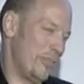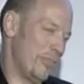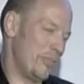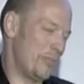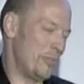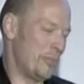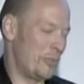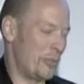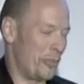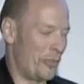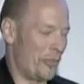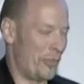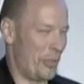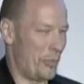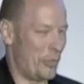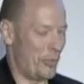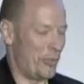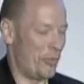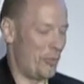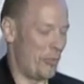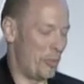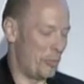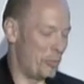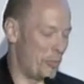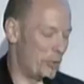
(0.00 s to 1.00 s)
for some
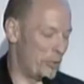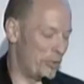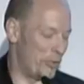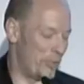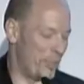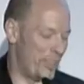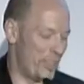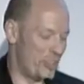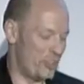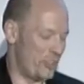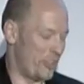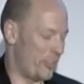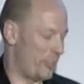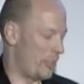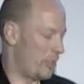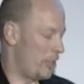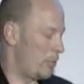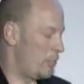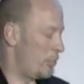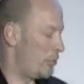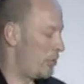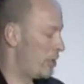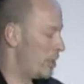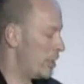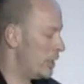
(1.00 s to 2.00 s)
of the modulation
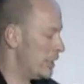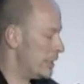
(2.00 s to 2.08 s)
schemes.